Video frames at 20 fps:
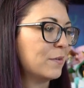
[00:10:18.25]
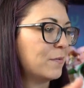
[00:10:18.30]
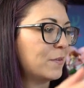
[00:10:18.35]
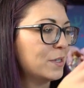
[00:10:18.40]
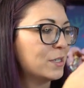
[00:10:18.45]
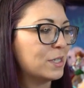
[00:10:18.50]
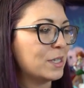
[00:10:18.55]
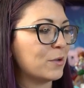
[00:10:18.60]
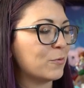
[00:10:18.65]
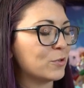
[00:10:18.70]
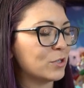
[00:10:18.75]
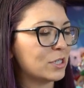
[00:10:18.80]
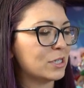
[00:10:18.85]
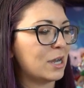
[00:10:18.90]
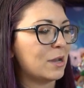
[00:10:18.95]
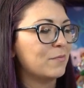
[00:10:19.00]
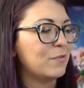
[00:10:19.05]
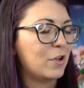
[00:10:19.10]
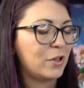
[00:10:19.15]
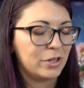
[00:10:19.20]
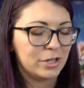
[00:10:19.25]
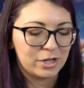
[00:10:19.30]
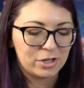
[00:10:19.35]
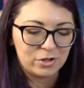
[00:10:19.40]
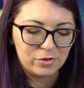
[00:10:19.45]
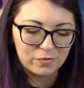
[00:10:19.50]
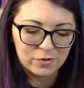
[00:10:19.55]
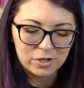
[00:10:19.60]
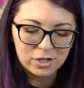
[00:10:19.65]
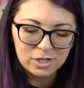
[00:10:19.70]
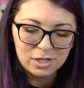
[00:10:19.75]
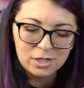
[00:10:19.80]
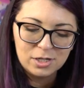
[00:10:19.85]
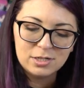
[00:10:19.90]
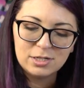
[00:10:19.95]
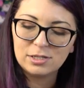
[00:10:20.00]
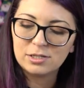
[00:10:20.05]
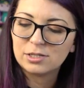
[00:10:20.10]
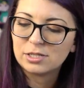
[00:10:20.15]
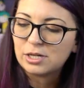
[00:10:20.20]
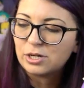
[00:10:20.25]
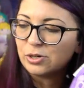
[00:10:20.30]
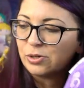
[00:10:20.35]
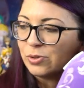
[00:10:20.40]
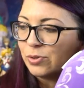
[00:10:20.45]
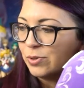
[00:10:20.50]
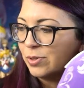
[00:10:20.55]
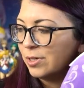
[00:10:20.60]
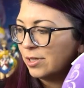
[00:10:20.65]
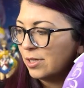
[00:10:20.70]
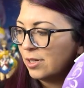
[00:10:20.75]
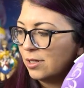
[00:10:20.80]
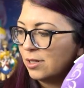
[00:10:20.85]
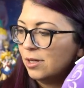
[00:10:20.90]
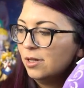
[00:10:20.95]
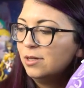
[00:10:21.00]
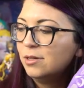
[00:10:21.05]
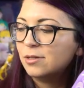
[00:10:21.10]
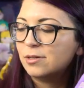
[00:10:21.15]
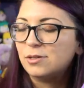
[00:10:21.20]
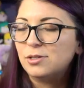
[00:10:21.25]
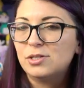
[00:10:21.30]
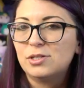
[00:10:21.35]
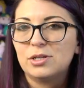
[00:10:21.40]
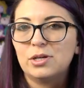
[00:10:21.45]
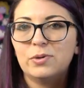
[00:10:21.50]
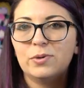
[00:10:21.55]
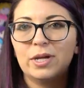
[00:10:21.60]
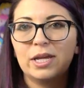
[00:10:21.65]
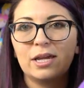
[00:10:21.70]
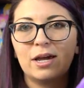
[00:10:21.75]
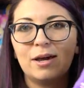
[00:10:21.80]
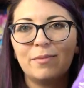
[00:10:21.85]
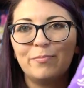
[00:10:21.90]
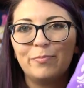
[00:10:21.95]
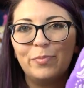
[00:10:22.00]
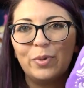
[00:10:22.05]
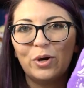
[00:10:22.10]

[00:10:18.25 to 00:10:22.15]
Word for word: this thing will stop falling over. So, so I got